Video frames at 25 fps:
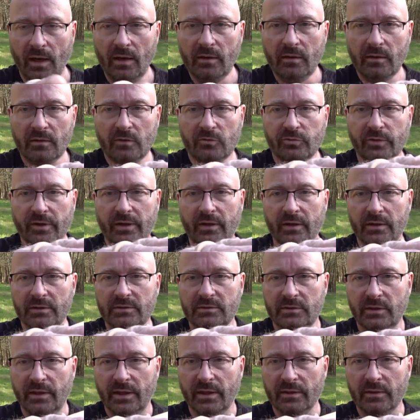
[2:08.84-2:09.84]
other trick
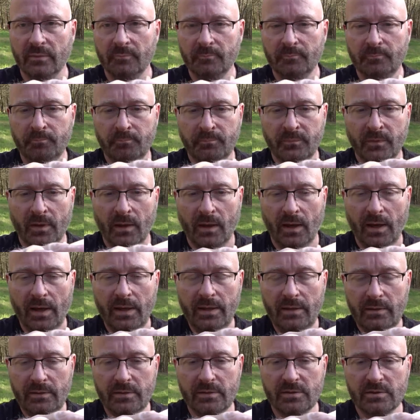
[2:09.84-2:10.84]
is that
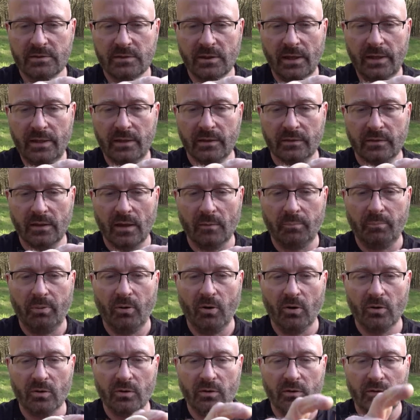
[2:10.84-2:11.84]
I decided
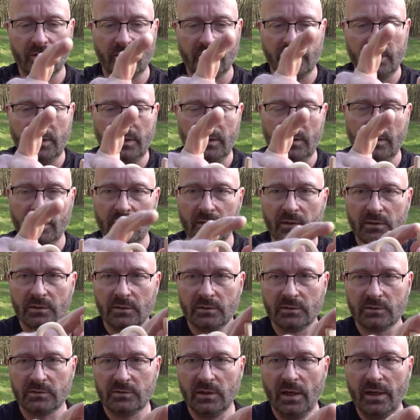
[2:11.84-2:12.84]
upon the
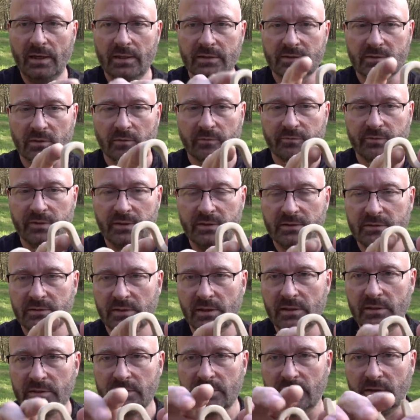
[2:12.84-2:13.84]
size of these
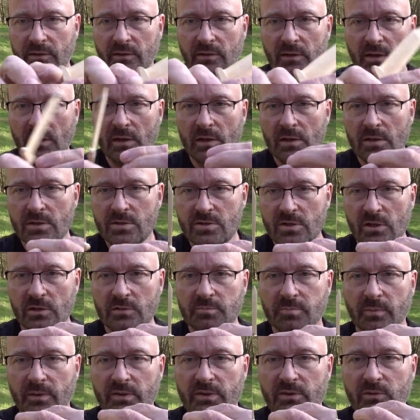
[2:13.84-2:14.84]
things here
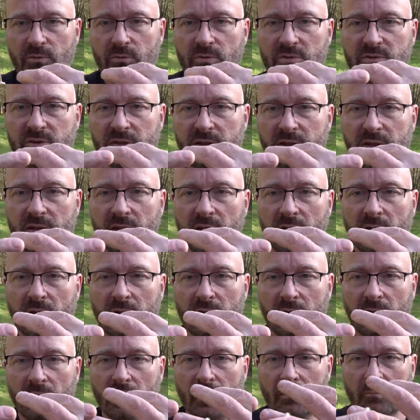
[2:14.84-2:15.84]
just by using
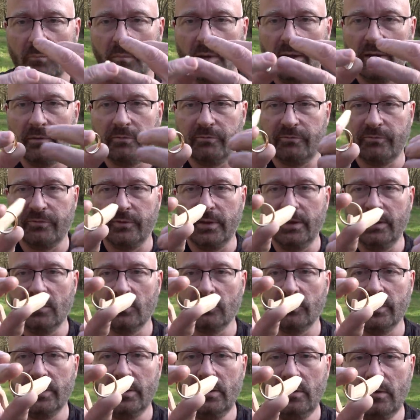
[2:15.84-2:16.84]
my
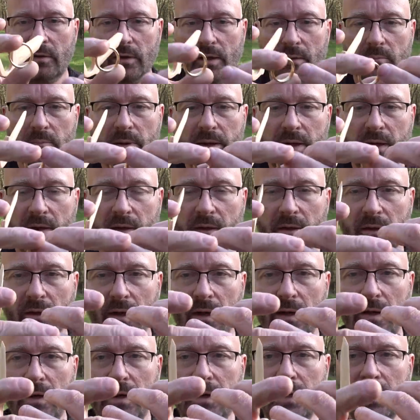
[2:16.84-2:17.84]
finger ring and making it
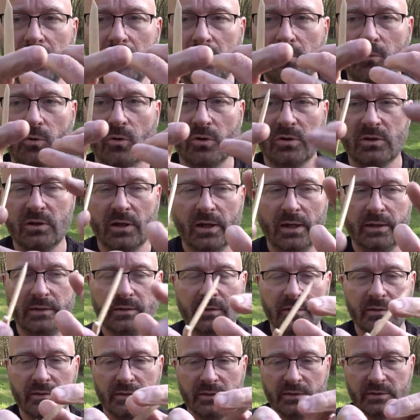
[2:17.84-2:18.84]
a little more
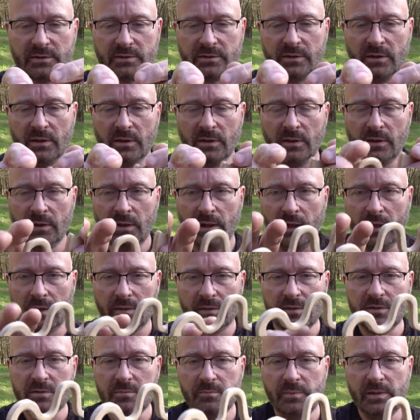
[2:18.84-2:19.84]
tight than this.
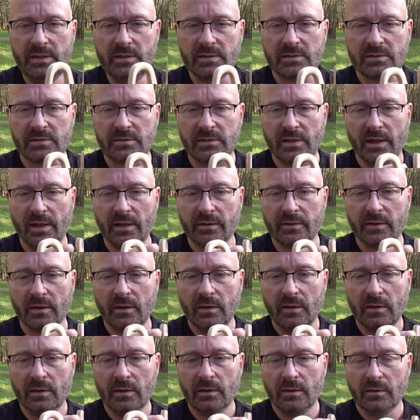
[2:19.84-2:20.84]
And this means that
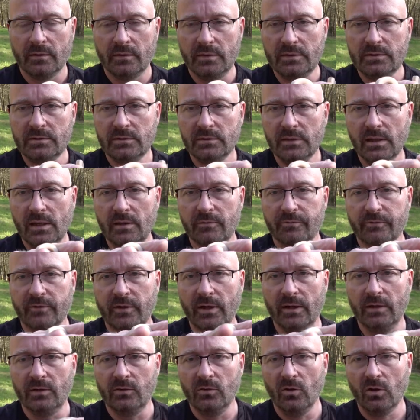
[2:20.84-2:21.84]
this knife
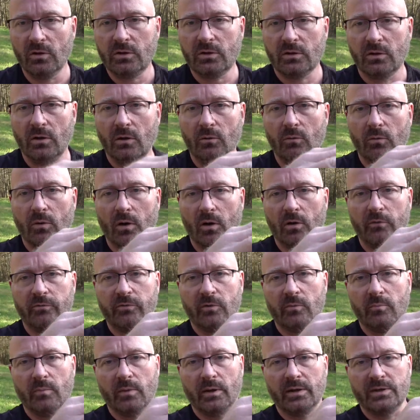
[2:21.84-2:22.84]
cannot go
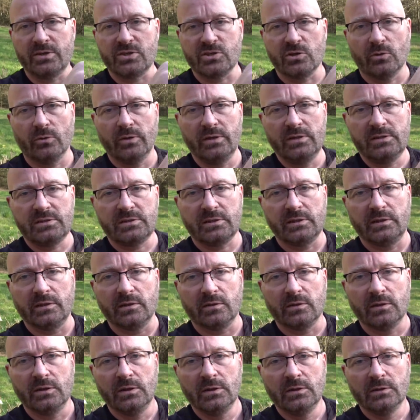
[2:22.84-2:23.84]
over my joints
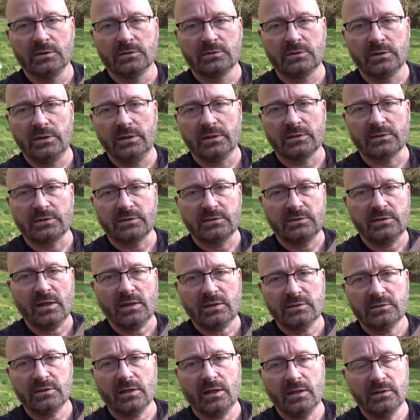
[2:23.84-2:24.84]
here. See, it
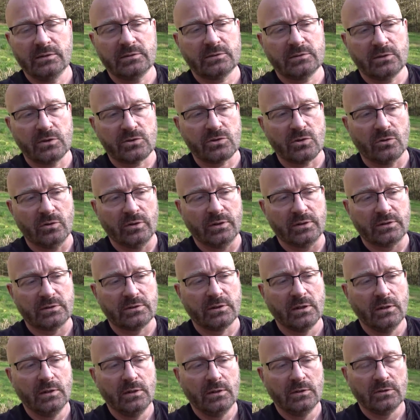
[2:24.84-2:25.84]
sticks against the
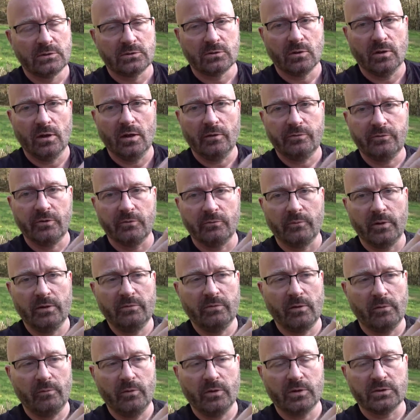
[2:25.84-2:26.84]
joints. So I have to,
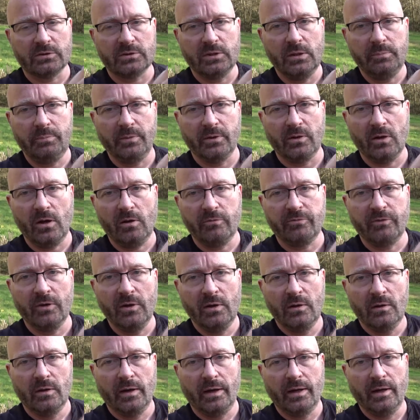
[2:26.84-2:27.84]
if I want to slip it off,
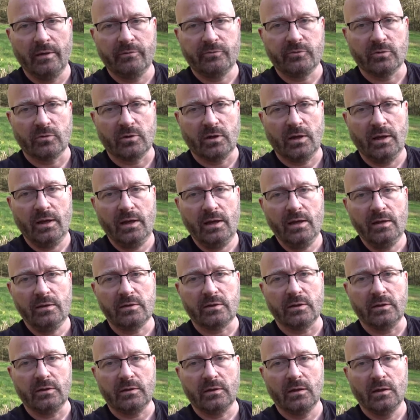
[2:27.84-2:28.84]
I have to
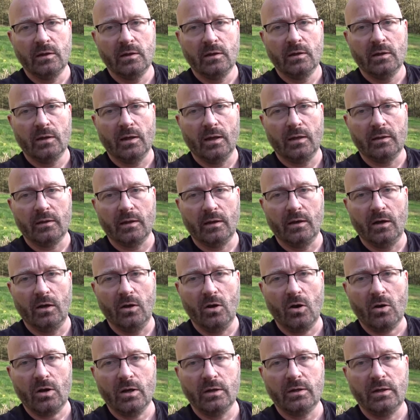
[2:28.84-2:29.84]
cant it and
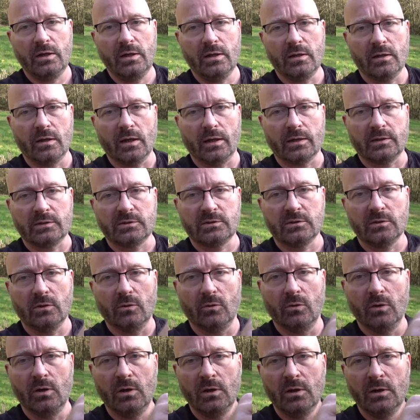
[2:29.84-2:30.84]
then lock it in like
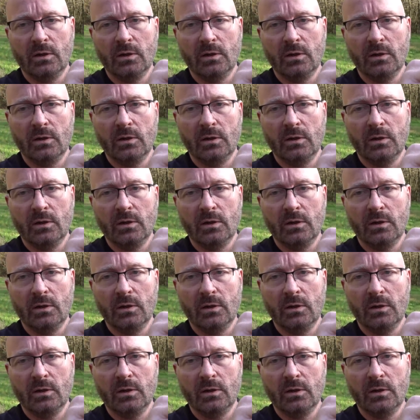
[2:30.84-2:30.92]
so.